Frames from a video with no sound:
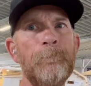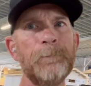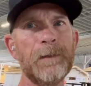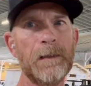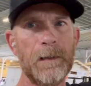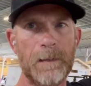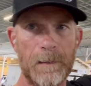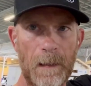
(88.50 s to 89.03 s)

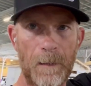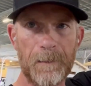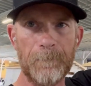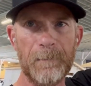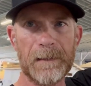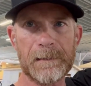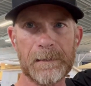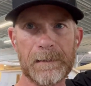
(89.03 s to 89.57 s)
get it down to
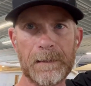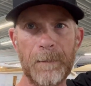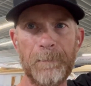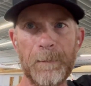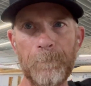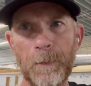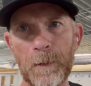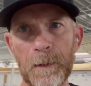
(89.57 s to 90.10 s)
Mississippi,
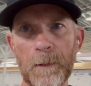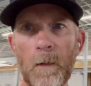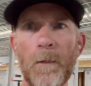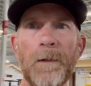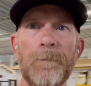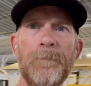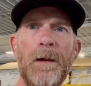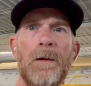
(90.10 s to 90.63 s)
put it on
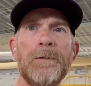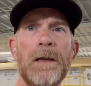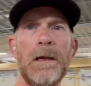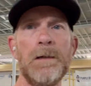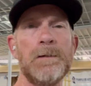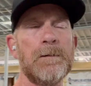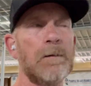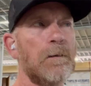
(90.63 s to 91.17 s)
a
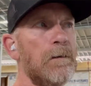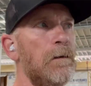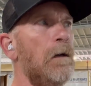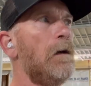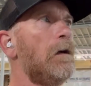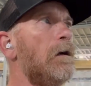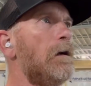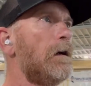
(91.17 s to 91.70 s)
foundation,
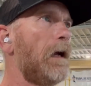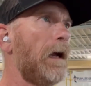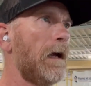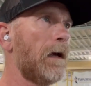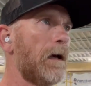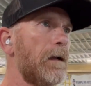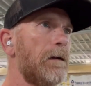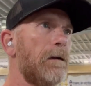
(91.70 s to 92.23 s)

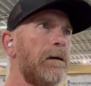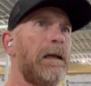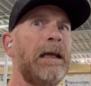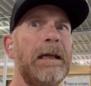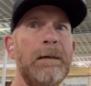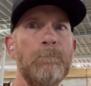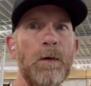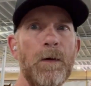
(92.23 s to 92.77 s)
and
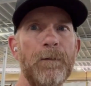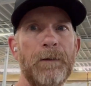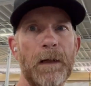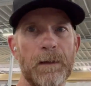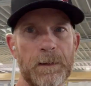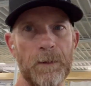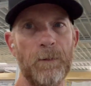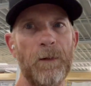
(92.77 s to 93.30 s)
he moved
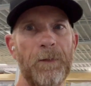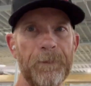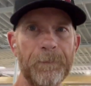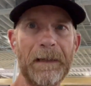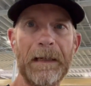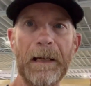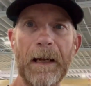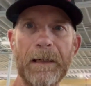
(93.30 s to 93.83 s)
into it
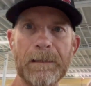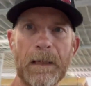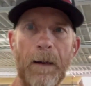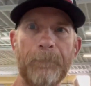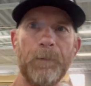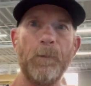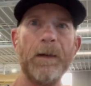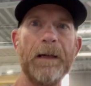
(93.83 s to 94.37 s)
three days
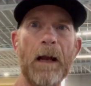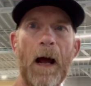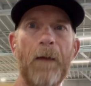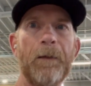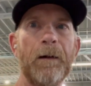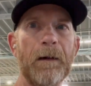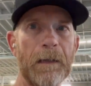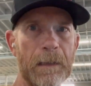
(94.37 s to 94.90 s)
after we got
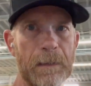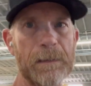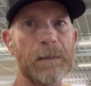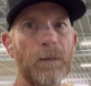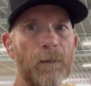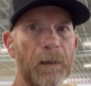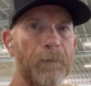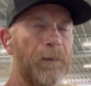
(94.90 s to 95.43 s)
there, and he's
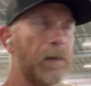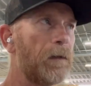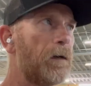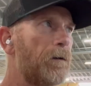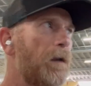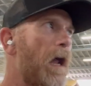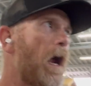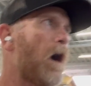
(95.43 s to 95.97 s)
still living
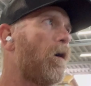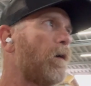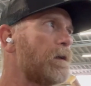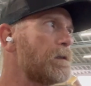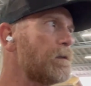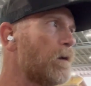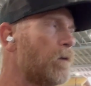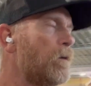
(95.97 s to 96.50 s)
there now. And
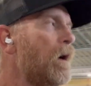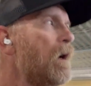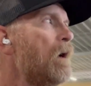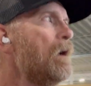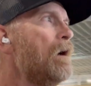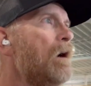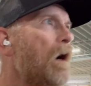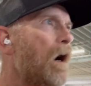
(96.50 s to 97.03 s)
so
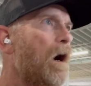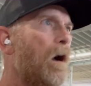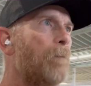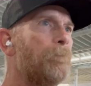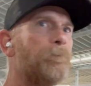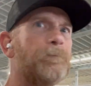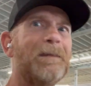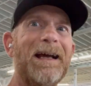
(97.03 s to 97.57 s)

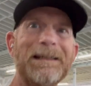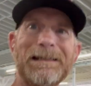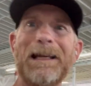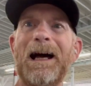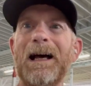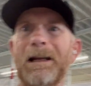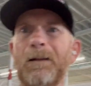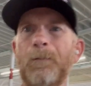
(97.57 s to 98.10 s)
um, that's
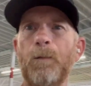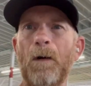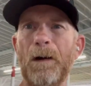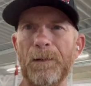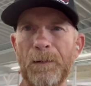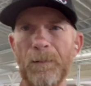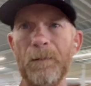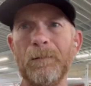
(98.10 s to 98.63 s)
kind of
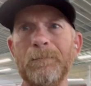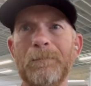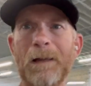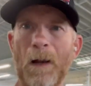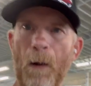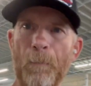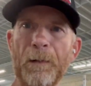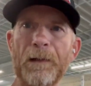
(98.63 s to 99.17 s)
what you're
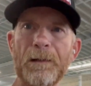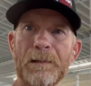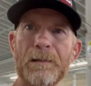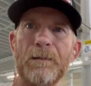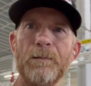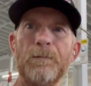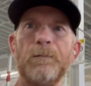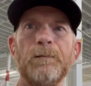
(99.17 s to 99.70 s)
helping us
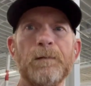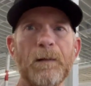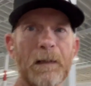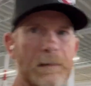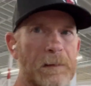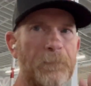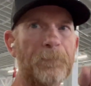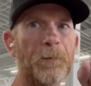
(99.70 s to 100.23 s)
do. So
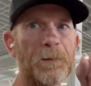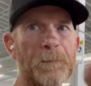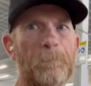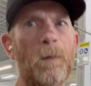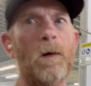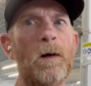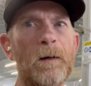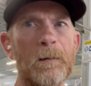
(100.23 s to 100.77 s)
that's the first
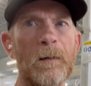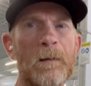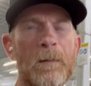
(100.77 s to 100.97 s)
part